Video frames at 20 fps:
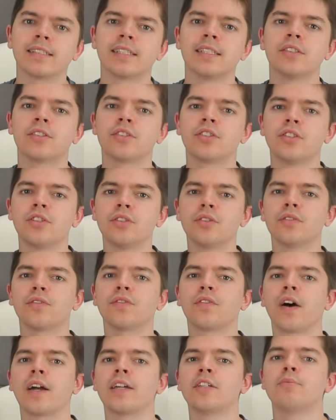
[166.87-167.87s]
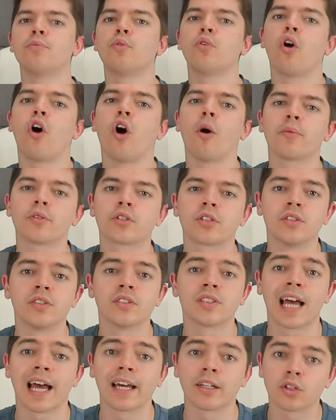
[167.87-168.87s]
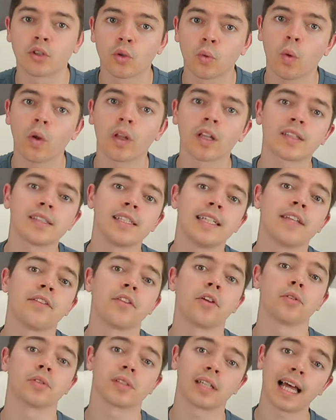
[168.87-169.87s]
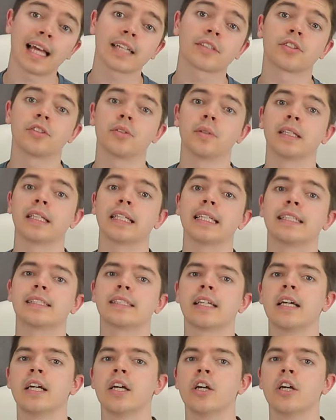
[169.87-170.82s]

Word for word: since you'll find more options and quality in those last two at least,